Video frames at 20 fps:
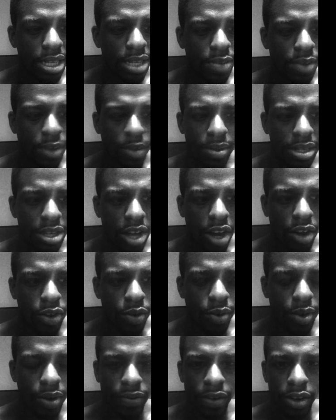What was y'all
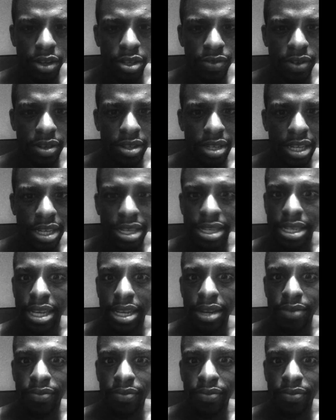doing the first 15, 10,